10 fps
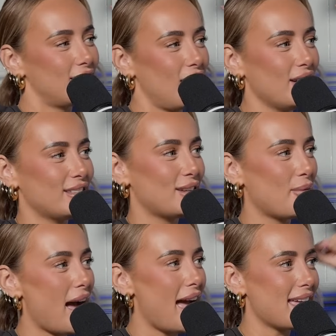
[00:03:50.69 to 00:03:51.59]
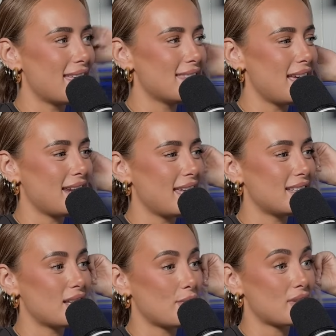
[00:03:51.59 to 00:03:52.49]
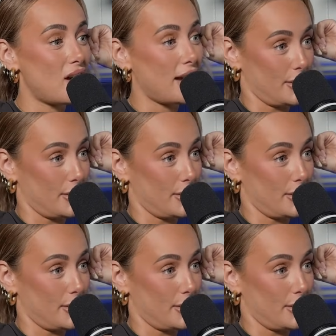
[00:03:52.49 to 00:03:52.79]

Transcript: dancing away, and then Izzy was